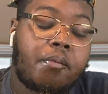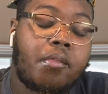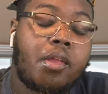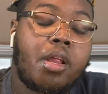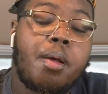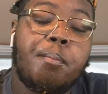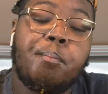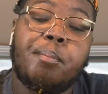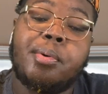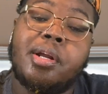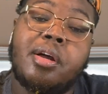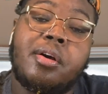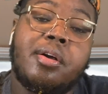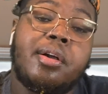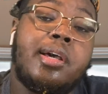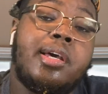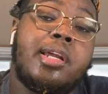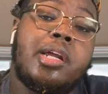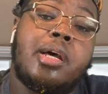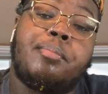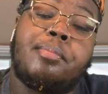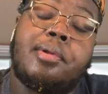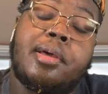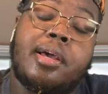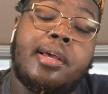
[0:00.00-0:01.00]
But don't get
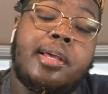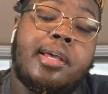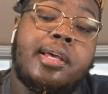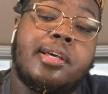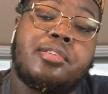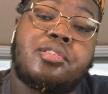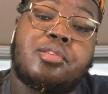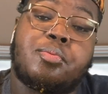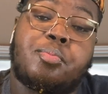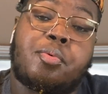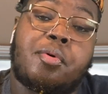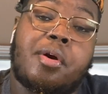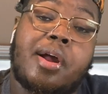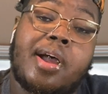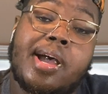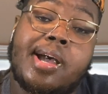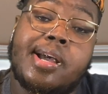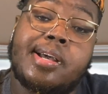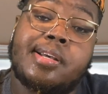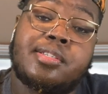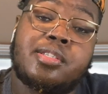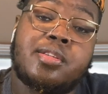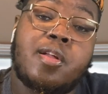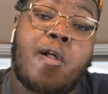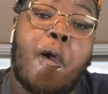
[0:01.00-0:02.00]
up there and get
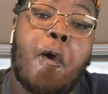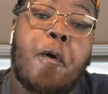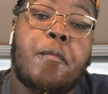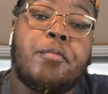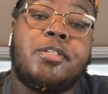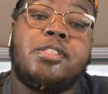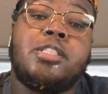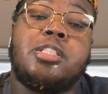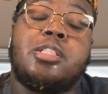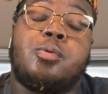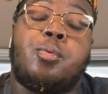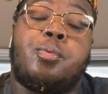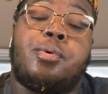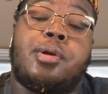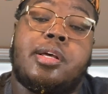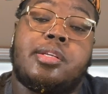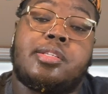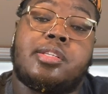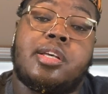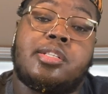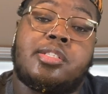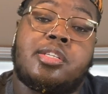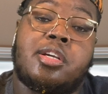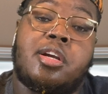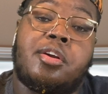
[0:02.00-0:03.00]
surprised when they
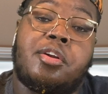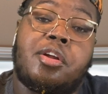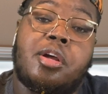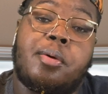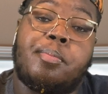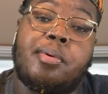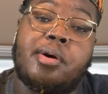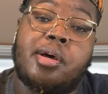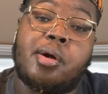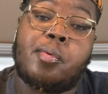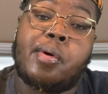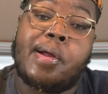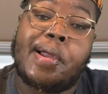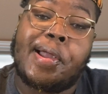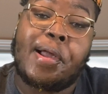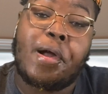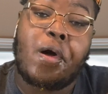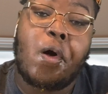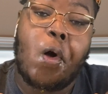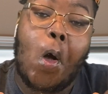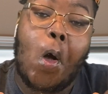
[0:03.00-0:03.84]
say turn your butt around.